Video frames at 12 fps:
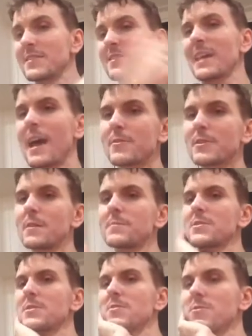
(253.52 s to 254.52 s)
the sound
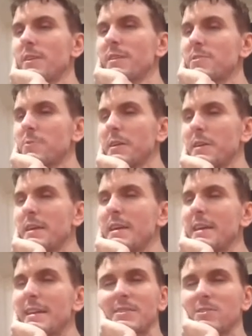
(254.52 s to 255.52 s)
comes to you straight away.
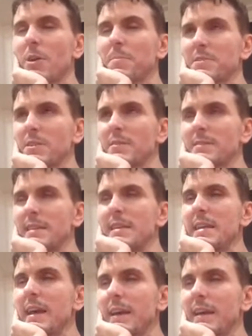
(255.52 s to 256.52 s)
He stops not,
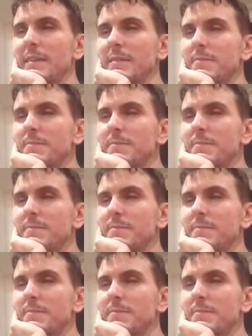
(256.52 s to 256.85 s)
il arrête.